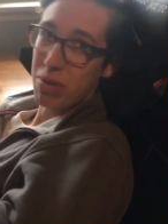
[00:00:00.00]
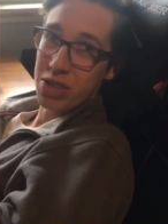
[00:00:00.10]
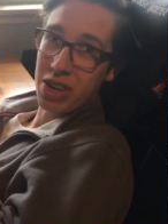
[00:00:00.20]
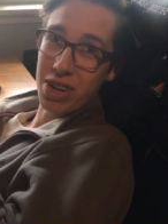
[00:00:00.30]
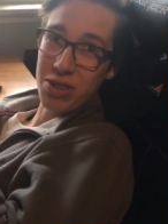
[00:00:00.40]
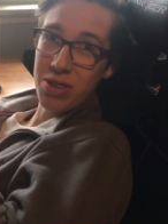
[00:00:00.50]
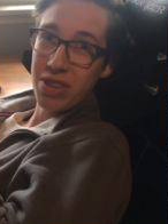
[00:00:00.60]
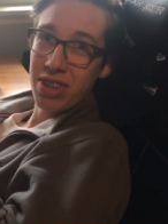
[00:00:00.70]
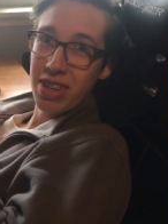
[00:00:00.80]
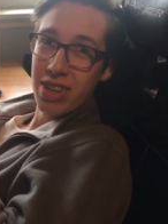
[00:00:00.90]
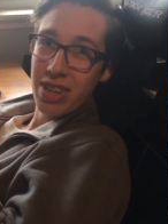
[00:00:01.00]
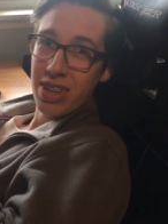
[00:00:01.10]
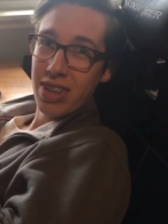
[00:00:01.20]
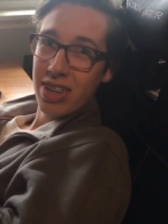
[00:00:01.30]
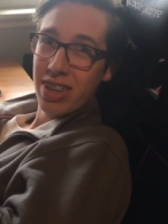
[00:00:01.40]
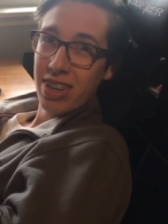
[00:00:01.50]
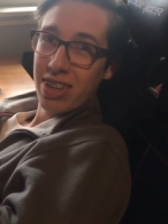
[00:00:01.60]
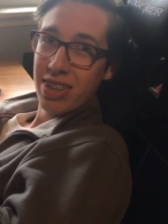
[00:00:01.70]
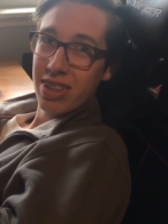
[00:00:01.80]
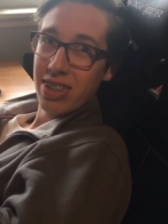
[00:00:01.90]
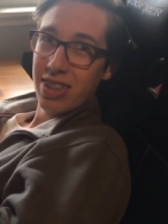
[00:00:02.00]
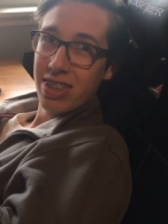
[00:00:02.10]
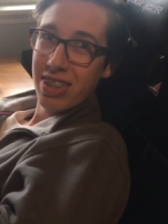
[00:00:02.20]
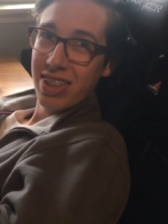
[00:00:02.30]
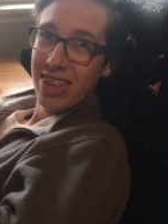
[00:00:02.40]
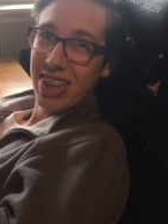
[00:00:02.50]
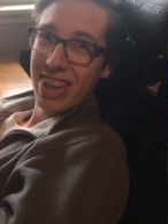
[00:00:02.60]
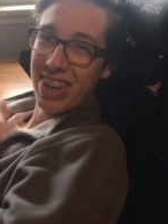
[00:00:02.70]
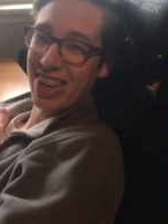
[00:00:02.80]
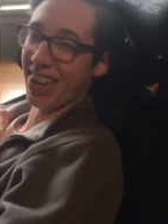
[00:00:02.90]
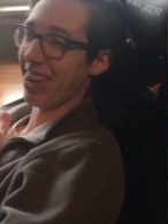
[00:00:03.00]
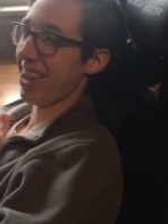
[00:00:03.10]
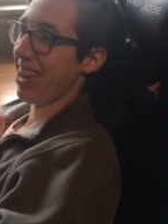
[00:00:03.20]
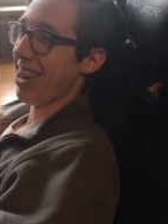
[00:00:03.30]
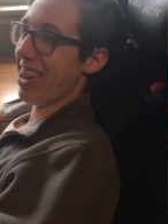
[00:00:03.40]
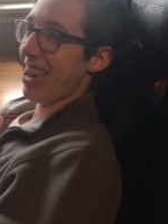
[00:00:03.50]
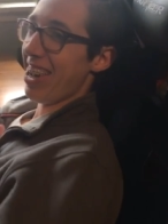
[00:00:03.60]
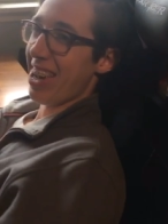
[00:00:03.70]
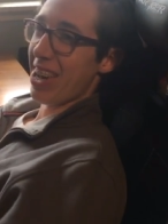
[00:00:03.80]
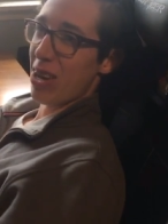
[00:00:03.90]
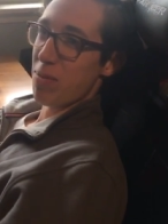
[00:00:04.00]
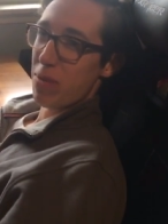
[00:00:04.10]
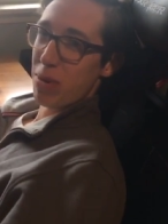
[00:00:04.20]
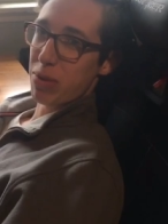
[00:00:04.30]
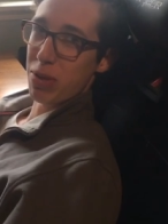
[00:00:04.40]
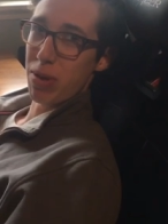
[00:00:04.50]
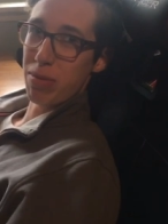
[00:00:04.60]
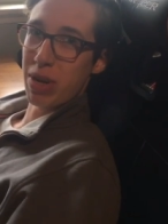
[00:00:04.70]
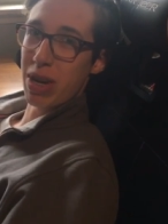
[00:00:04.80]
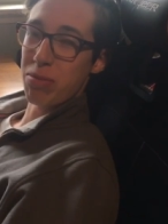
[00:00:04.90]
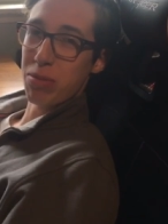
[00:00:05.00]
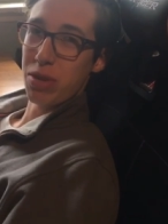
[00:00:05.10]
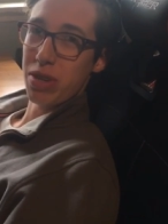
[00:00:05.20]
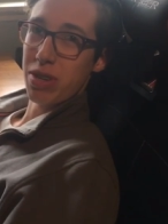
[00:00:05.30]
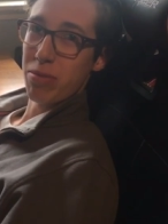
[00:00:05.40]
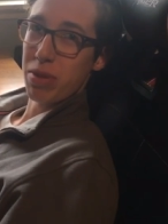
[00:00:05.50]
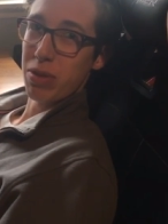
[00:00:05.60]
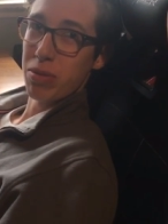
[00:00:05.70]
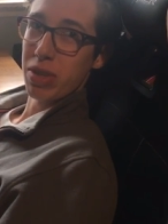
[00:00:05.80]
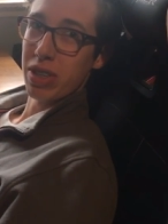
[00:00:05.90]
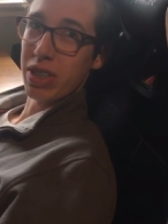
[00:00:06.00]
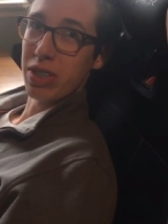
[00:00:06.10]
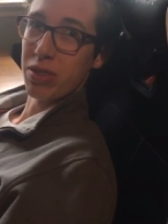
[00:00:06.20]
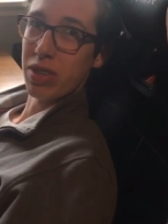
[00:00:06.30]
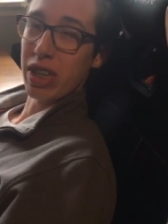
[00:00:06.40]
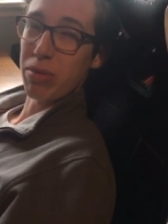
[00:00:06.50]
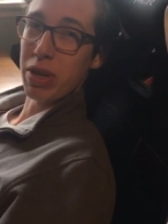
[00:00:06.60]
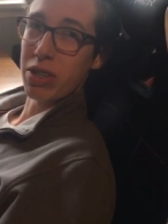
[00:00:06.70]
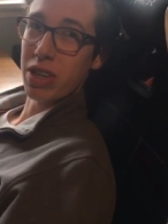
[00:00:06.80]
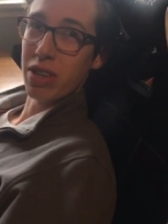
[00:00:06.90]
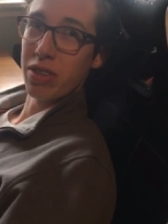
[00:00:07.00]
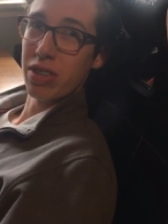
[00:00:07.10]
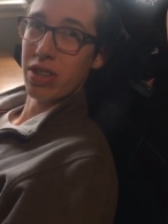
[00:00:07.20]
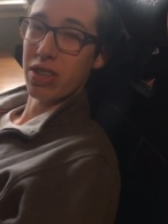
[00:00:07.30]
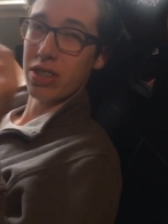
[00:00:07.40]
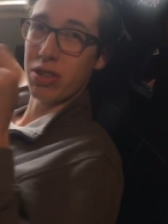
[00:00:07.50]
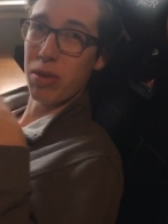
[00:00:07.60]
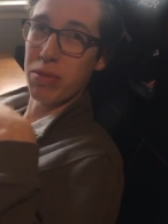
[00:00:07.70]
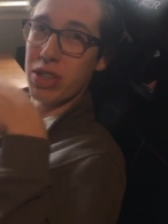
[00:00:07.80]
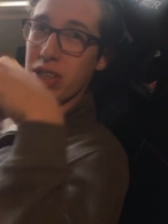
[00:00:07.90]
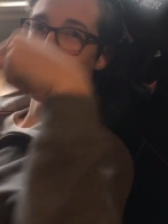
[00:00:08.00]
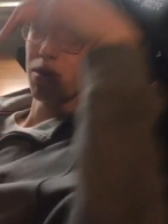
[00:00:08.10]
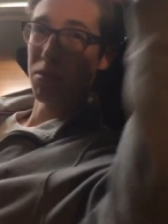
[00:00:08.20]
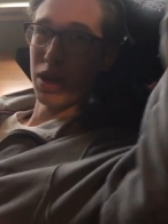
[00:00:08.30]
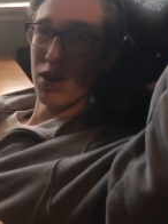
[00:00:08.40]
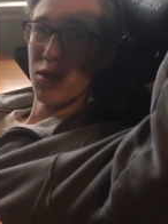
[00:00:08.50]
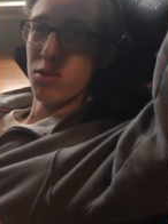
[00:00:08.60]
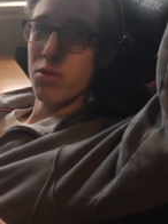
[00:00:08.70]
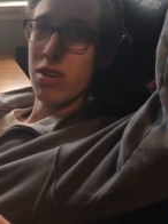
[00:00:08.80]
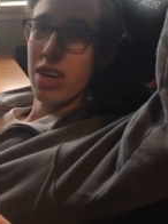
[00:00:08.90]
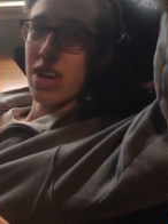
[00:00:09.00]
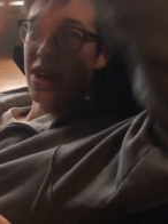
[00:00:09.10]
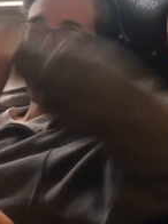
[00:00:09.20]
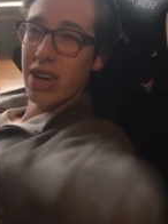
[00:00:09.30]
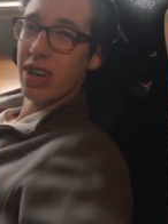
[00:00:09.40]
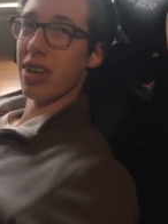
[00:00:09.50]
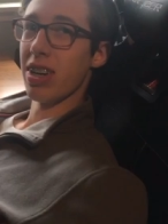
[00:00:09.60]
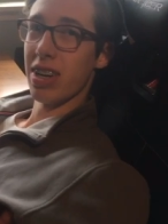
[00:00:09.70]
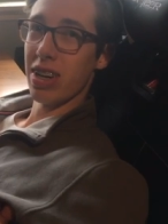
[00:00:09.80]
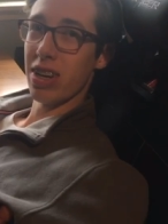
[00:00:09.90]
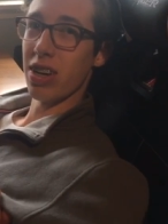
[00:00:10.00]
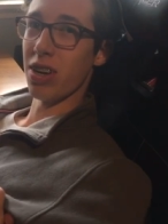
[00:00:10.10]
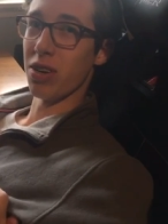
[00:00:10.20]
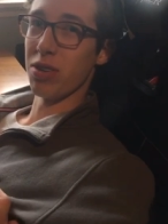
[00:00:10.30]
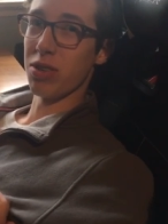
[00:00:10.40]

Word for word: my channel. He doesn't get his confidence from me, you guys. um, I'm sure my mom would be willing to link my channel in the description down below. Yeah, I've done it already. Oh,